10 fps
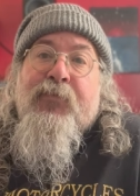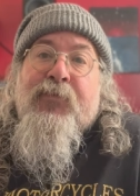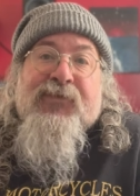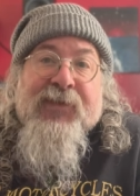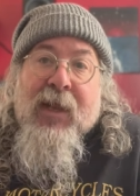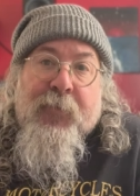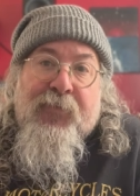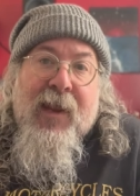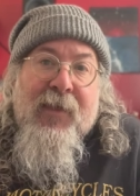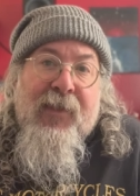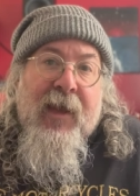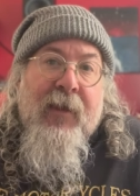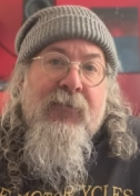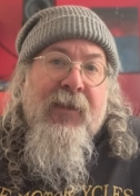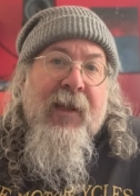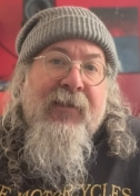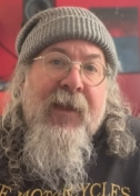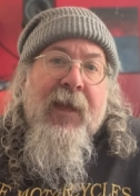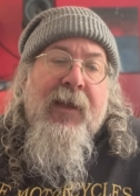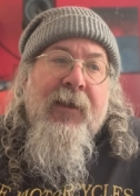setup that I, that I that I
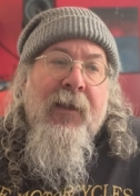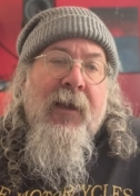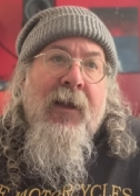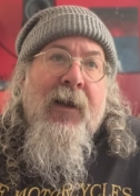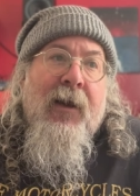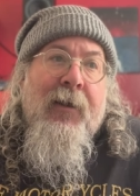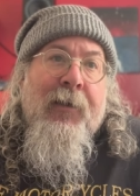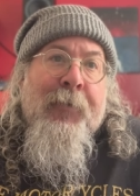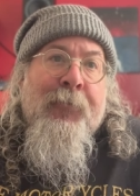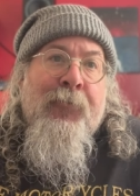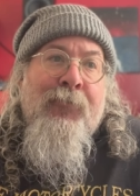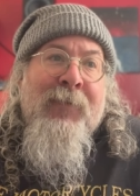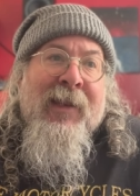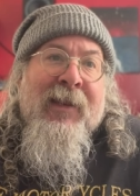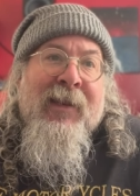did uh, made it